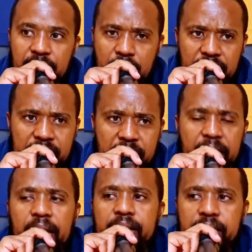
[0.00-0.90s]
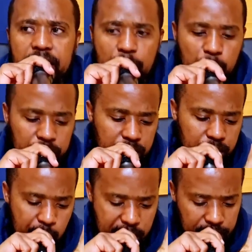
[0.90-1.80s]
you understand, and
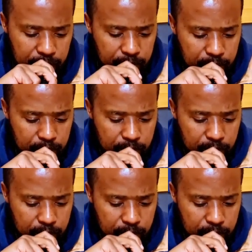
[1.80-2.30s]
stubborn. Read.